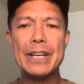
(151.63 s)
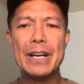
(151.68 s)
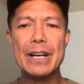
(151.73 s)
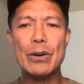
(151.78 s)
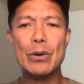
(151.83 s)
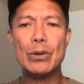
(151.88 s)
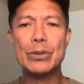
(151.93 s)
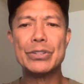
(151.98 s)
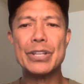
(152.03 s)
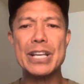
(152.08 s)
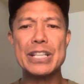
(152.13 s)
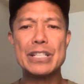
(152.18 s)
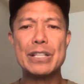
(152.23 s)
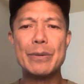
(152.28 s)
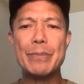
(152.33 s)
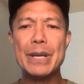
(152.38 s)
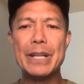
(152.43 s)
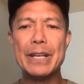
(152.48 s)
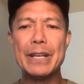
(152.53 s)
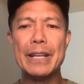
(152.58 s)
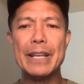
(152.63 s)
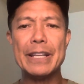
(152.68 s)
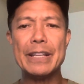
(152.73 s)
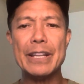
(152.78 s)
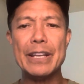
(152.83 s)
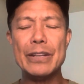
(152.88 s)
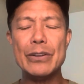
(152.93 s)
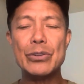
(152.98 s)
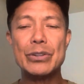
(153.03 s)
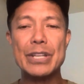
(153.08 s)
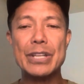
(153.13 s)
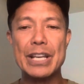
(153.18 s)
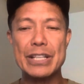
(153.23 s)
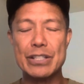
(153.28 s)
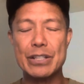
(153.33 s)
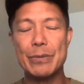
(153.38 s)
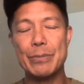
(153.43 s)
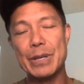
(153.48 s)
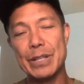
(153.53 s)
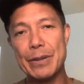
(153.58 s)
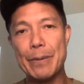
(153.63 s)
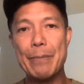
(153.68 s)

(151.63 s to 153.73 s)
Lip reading: Old Testament and the New Testament,